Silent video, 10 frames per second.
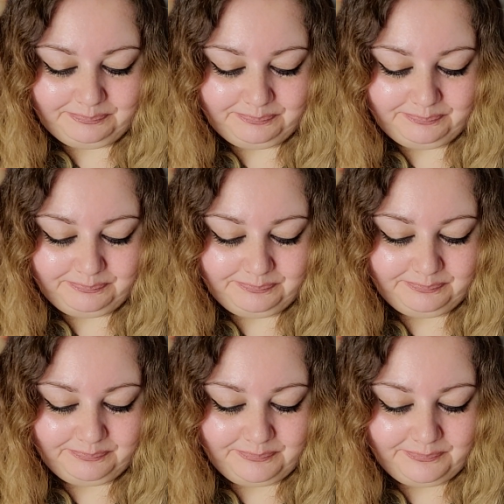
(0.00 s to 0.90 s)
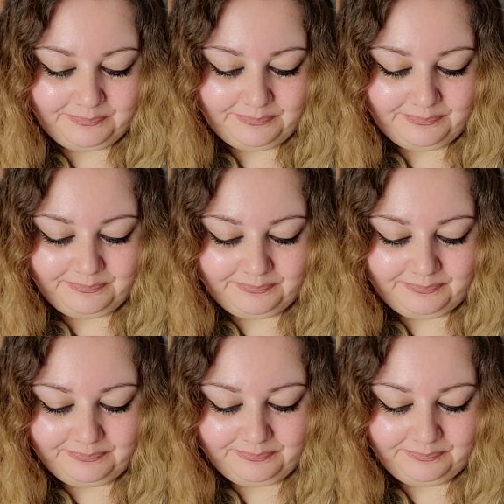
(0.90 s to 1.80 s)

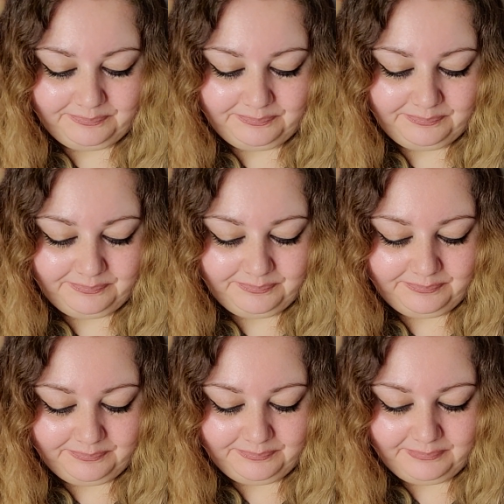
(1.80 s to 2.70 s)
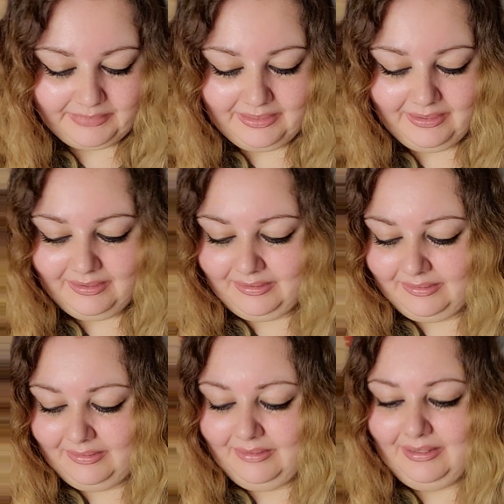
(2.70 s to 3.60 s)

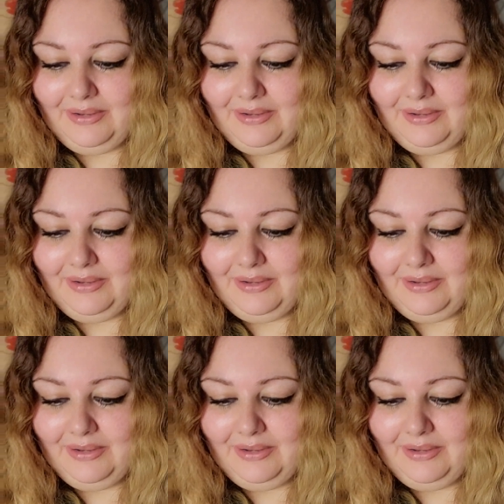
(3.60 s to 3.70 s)
(silence)